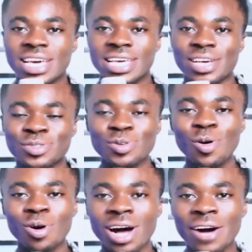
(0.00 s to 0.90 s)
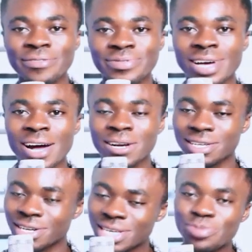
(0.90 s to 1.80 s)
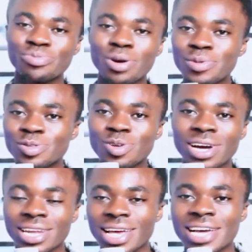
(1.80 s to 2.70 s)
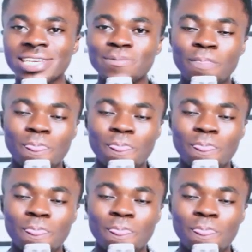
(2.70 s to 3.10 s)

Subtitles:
Yeah, so after Ppromise Look alike